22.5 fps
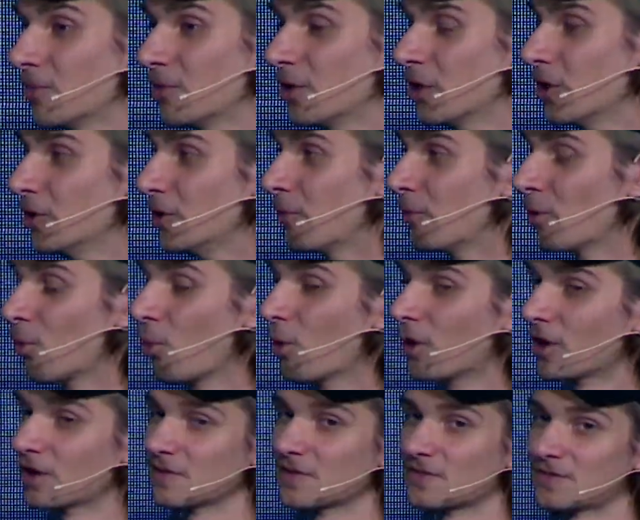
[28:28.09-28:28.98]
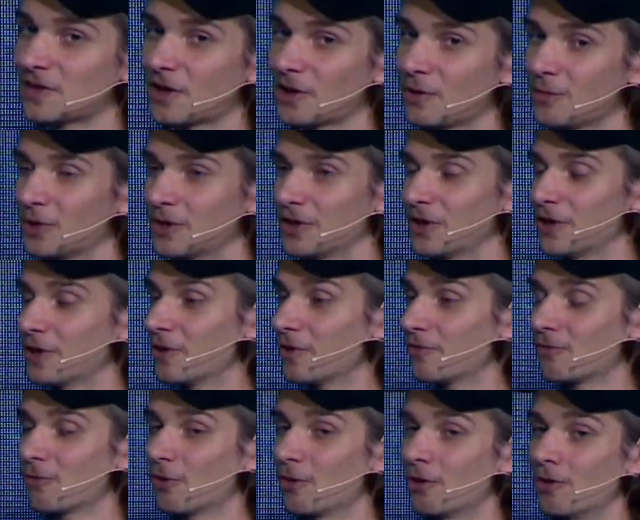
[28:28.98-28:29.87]
the #1 as a settlement layer
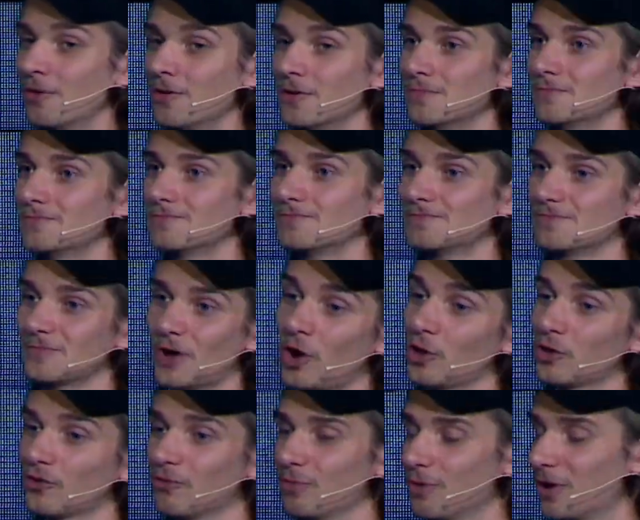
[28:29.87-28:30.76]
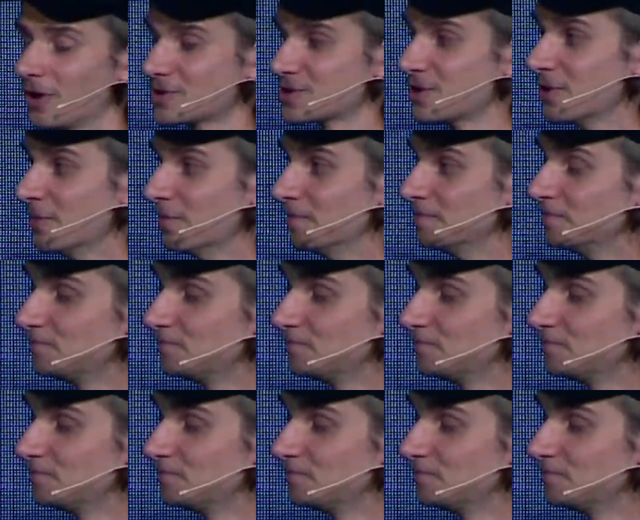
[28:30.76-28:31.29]
for all of blockchain.